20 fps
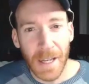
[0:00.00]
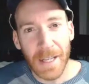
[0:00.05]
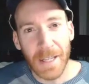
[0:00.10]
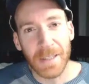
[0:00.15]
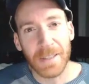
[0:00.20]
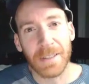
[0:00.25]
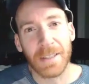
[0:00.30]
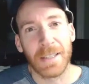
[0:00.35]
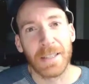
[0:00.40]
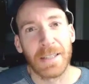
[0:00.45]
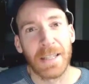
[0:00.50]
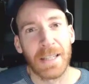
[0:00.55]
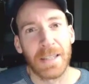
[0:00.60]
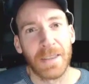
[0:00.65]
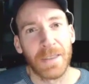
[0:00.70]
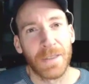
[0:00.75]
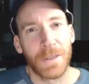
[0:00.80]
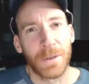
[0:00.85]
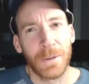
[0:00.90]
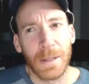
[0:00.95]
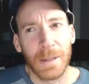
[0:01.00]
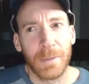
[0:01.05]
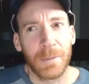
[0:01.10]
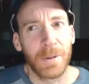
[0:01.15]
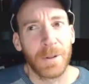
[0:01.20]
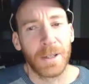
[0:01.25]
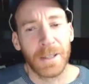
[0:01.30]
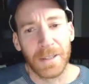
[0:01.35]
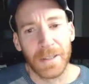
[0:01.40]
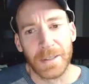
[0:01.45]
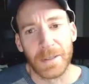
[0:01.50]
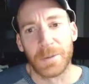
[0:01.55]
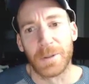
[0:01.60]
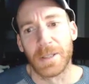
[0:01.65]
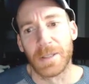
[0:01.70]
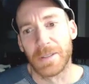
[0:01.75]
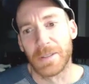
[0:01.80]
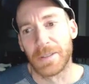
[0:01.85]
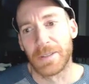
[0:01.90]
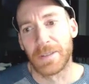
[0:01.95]
task and then 3 pretty easy
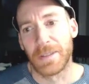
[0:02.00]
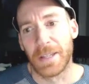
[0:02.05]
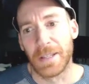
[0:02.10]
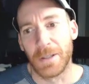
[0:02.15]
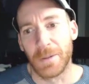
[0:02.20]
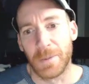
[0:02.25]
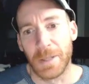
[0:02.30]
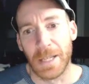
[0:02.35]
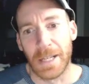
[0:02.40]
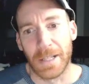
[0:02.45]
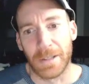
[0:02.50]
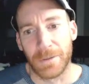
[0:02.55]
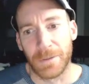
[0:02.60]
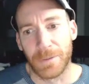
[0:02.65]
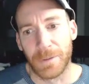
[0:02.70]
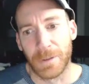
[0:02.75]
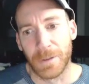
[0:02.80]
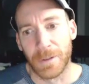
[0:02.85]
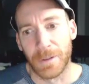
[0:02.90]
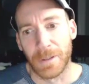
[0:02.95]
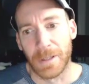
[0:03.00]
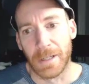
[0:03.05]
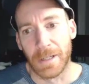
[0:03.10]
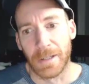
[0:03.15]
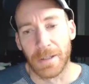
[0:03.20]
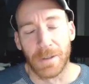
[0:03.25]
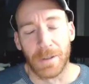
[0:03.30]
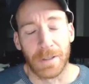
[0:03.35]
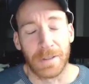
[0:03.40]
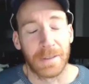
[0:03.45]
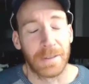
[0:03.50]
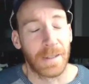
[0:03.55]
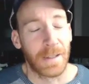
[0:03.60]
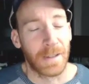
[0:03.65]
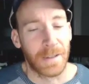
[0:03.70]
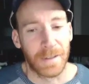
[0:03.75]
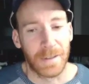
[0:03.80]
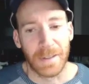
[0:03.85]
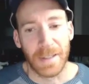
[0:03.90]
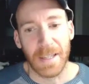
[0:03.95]
ones that you'll be asked for your Excel
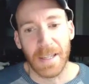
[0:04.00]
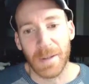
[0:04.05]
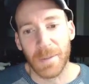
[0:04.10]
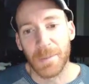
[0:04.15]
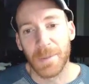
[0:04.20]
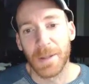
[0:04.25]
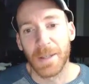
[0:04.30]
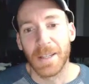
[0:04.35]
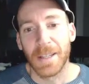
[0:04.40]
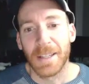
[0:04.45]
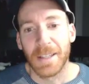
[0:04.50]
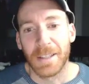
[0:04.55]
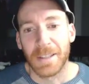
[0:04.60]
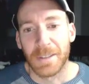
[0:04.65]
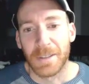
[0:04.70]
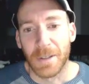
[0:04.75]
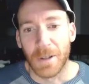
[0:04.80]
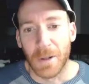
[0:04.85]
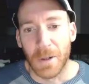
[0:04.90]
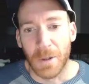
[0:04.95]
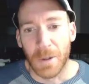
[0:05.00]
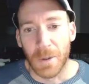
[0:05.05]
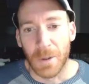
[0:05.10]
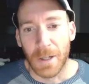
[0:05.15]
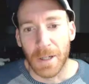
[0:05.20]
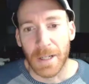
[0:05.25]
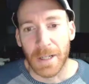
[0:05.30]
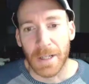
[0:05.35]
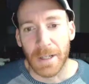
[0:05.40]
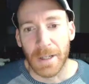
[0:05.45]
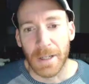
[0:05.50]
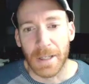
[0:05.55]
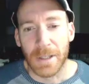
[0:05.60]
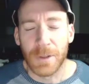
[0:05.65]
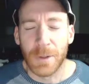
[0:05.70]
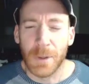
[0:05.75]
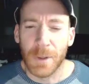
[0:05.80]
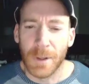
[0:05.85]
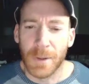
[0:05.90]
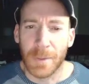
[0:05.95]
exam. So, and
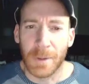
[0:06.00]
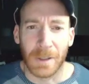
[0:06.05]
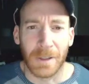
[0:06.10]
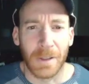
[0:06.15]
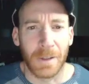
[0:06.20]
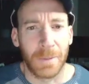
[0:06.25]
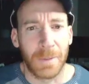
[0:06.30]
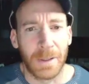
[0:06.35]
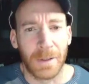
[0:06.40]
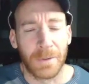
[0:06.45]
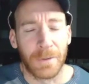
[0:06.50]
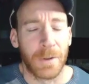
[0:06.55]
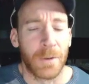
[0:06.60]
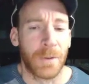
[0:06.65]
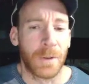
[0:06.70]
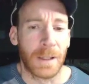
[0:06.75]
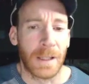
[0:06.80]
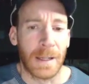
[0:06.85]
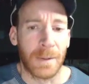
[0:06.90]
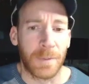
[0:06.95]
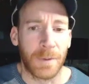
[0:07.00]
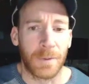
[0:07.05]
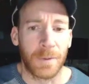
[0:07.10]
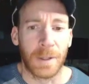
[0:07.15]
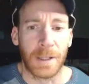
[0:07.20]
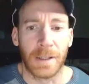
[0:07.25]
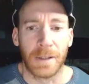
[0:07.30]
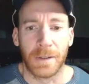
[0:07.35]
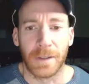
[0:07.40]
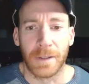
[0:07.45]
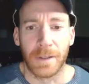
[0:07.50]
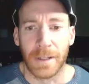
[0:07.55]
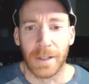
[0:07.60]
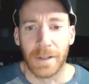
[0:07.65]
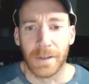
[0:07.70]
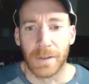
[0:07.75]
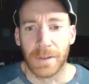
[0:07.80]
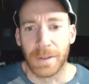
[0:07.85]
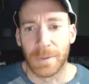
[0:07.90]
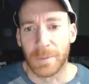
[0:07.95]
2 of them are a little bit of overlap of what
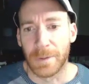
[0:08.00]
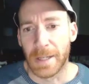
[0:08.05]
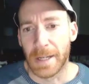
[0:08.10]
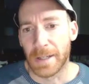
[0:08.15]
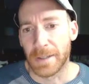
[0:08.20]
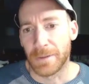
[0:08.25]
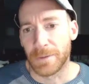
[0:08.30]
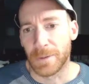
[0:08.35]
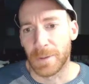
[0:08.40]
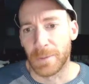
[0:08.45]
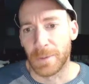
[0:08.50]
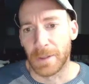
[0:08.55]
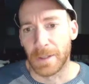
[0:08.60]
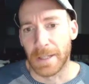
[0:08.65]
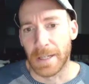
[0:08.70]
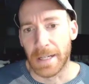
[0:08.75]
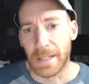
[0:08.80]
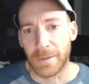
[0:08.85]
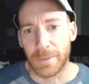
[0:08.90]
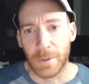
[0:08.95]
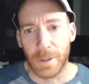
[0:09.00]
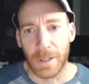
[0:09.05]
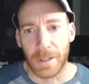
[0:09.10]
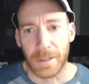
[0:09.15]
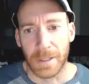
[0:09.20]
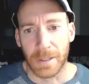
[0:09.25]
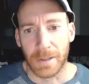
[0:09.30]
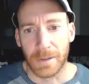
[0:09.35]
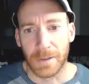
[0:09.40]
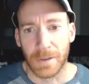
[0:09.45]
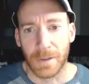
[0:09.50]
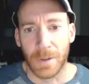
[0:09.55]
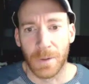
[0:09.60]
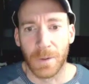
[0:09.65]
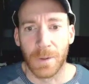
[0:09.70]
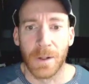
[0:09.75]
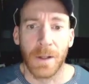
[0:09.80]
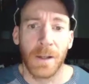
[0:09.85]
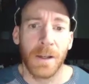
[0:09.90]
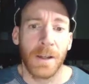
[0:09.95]
some tasks from the last project.
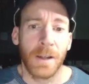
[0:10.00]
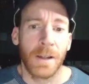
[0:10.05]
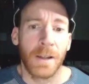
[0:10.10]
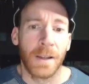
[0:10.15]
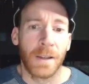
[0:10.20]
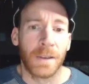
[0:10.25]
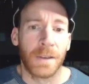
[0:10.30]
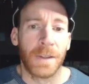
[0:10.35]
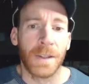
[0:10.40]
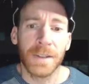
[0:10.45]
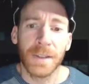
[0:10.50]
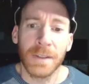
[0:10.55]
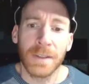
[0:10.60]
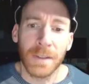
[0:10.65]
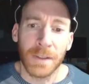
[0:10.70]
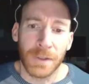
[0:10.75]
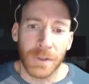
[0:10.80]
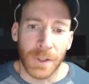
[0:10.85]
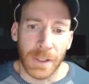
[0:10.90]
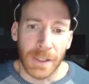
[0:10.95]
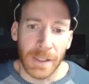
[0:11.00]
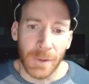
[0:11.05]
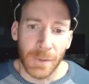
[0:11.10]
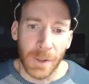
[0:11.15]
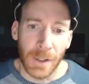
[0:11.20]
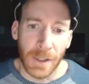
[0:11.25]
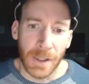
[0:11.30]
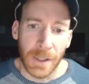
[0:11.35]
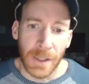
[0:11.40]
So this is a tricky one